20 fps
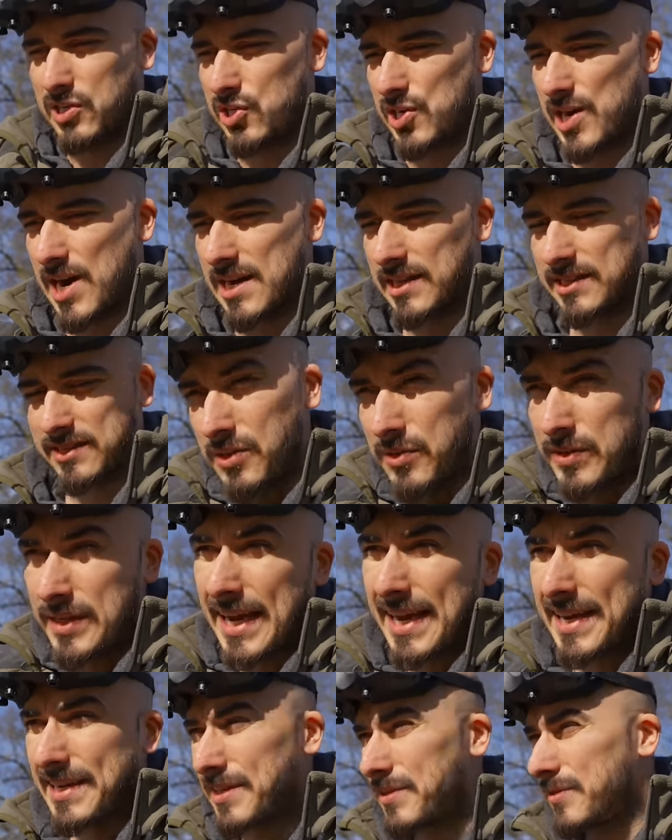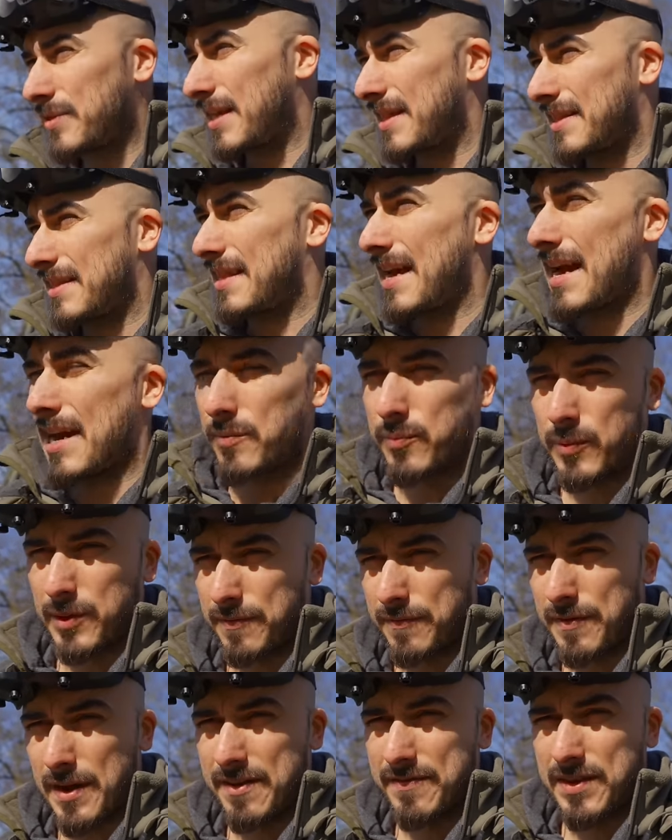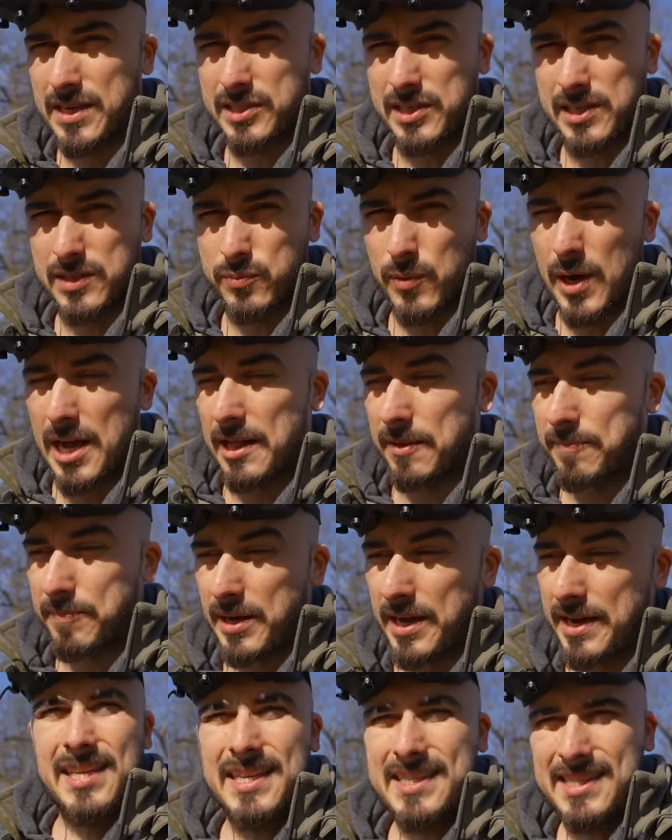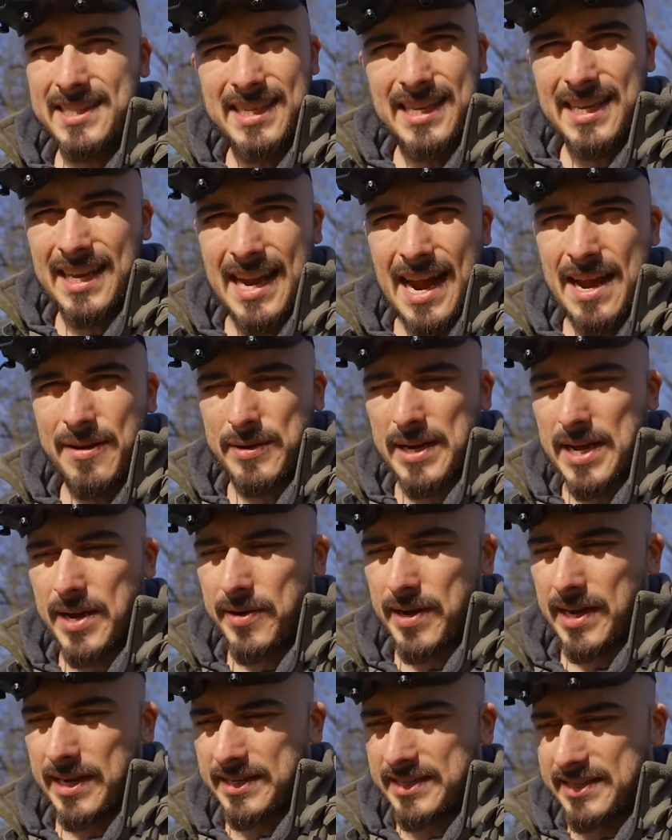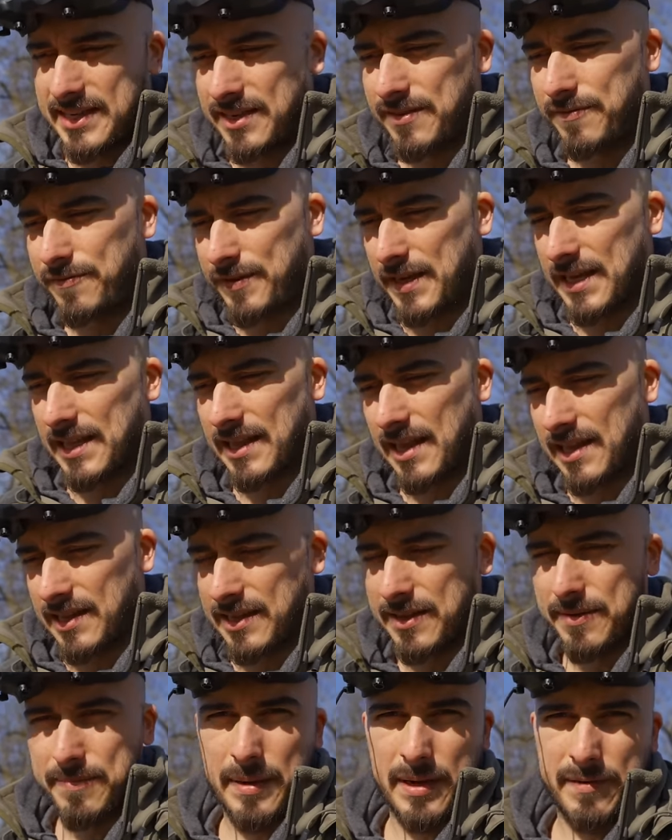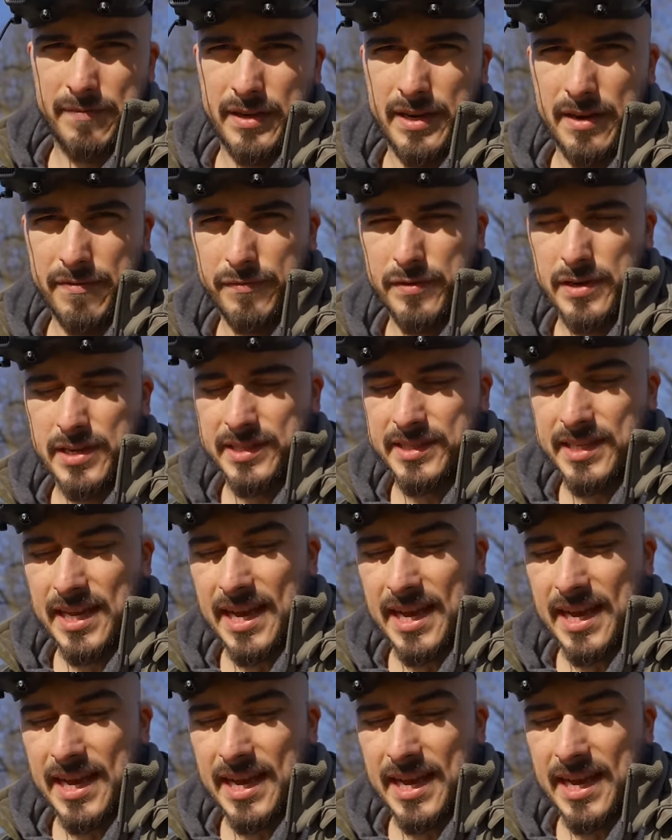shots. You can do that with the 5-inch as well, but testing it out now, I did feel a little bit of a difference.